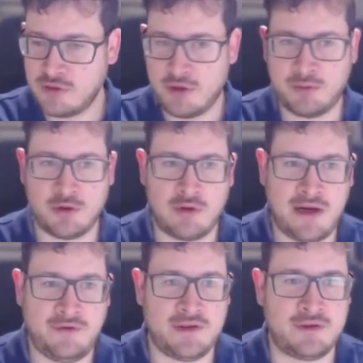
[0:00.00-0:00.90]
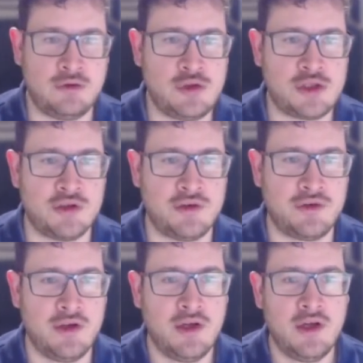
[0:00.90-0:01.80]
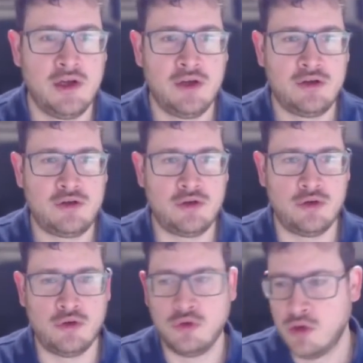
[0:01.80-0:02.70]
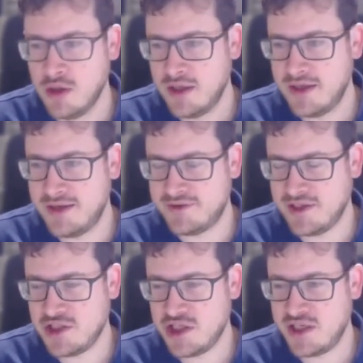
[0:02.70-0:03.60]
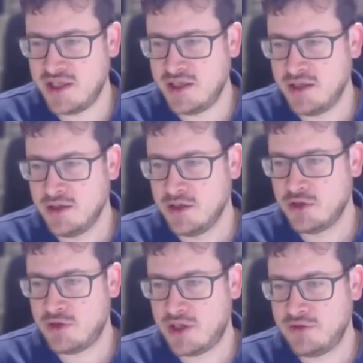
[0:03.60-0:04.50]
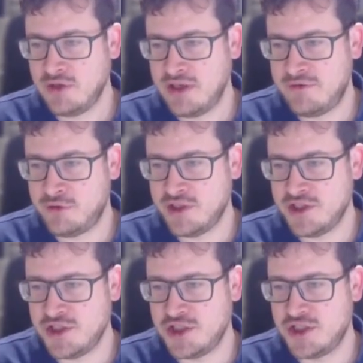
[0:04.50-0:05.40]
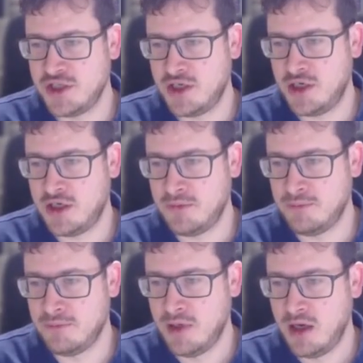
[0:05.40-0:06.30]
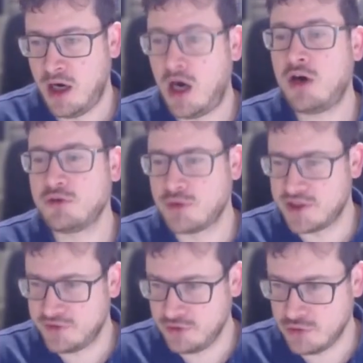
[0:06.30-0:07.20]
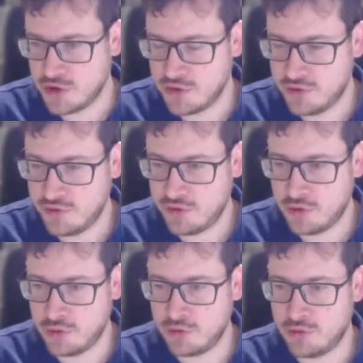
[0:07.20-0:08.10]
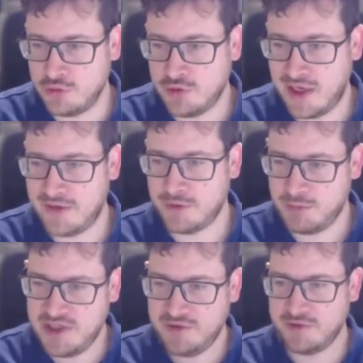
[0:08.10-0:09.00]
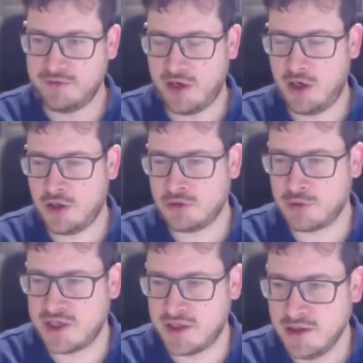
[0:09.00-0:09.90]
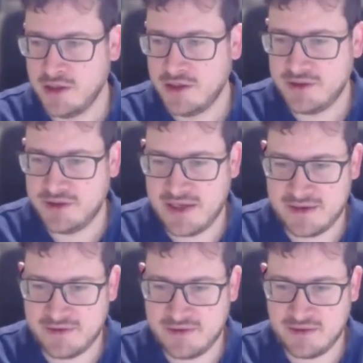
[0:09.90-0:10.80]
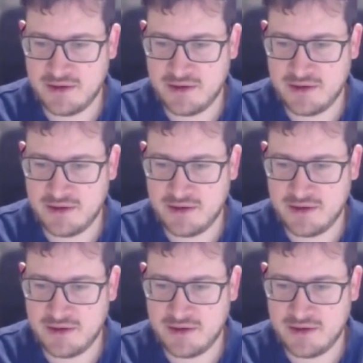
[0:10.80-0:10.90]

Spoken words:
cryptographic solutions, to essentially try to leverage hardware solutions. So to have a piece of hardware that